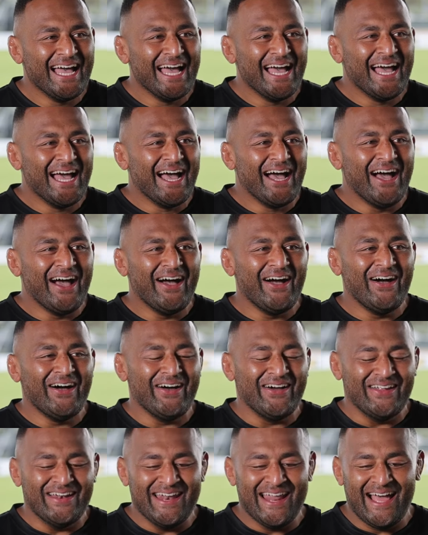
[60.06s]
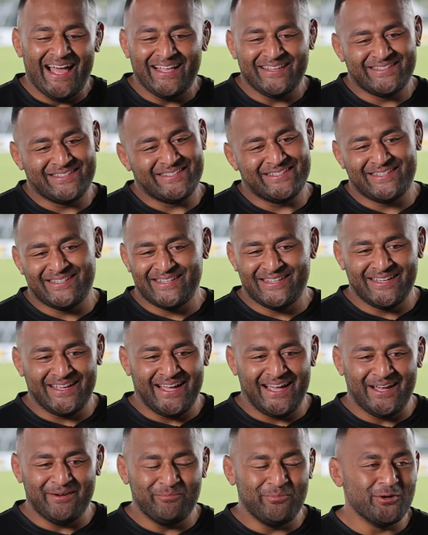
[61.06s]
of that? Is oh, no, nah,
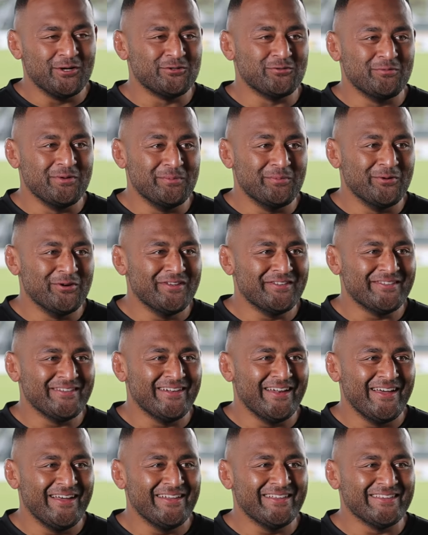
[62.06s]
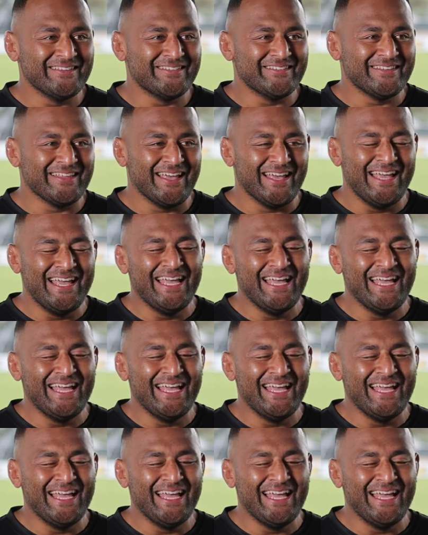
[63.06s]
uh, boys will be boys, you know. Just uh,